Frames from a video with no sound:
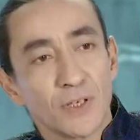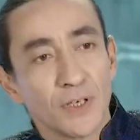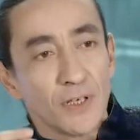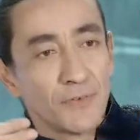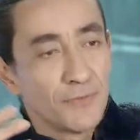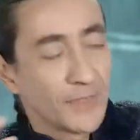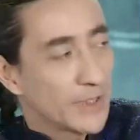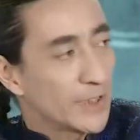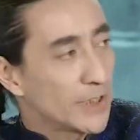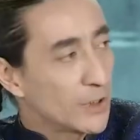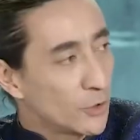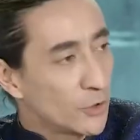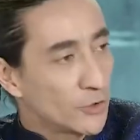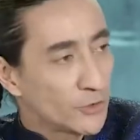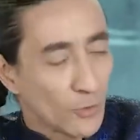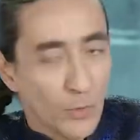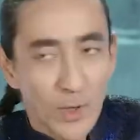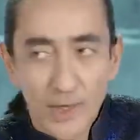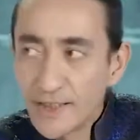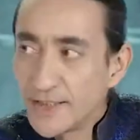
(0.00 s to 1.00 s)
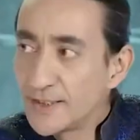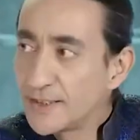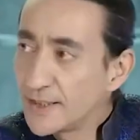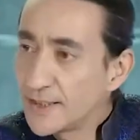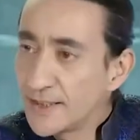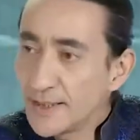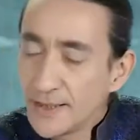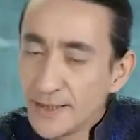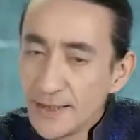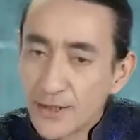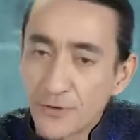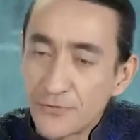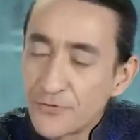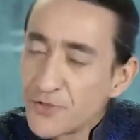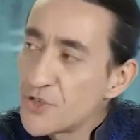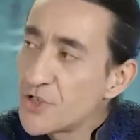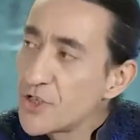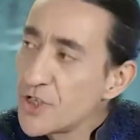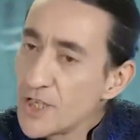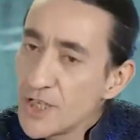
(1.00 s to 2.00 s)
a very good quality of
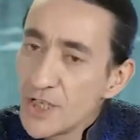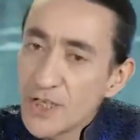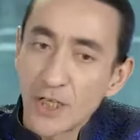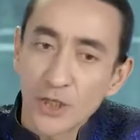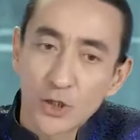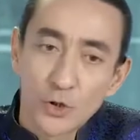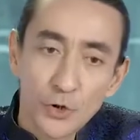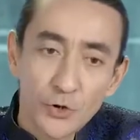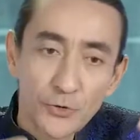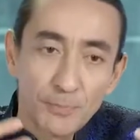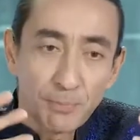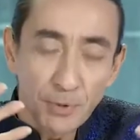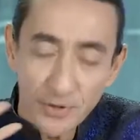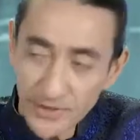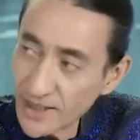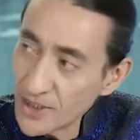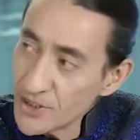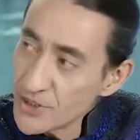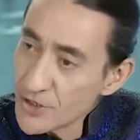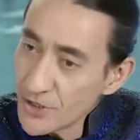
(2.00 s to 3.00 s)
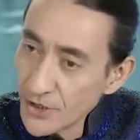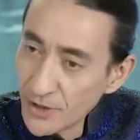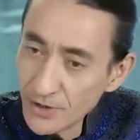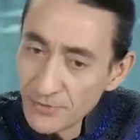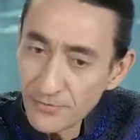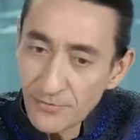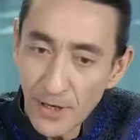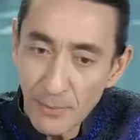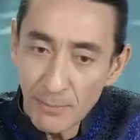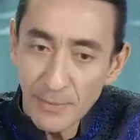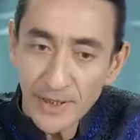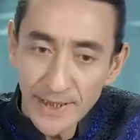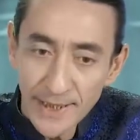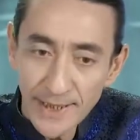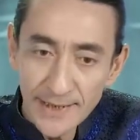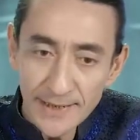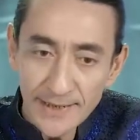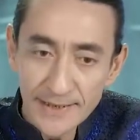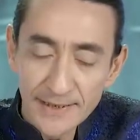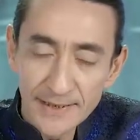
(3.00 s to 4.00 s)
qi, a good potential for money
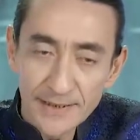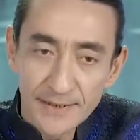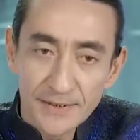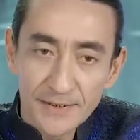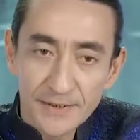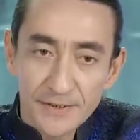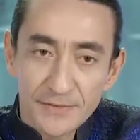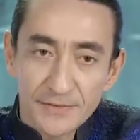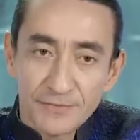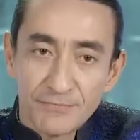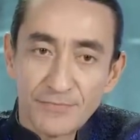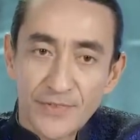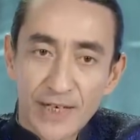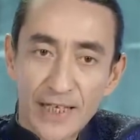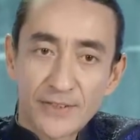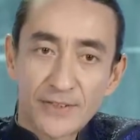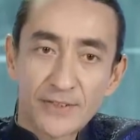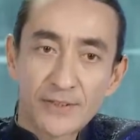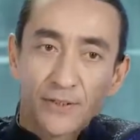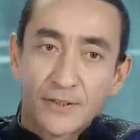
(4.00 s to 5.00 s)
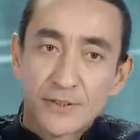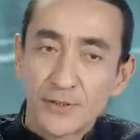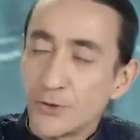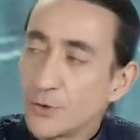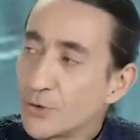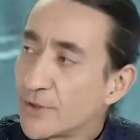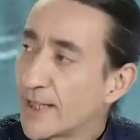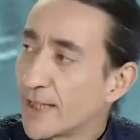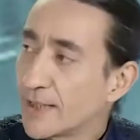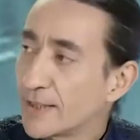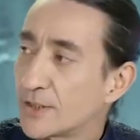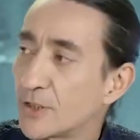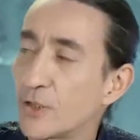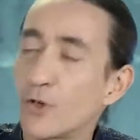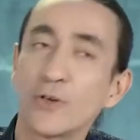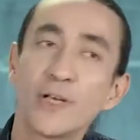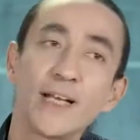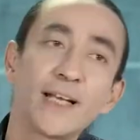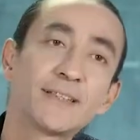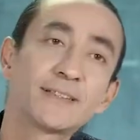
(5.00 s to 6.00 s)
that you can
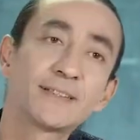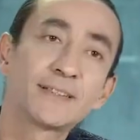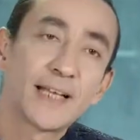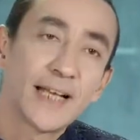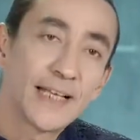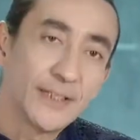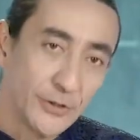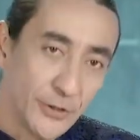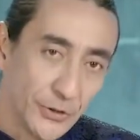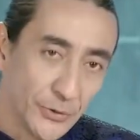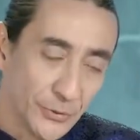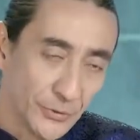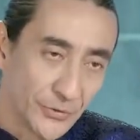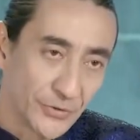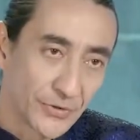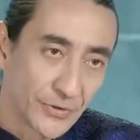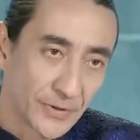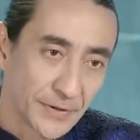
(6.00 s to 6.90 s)
collect and use.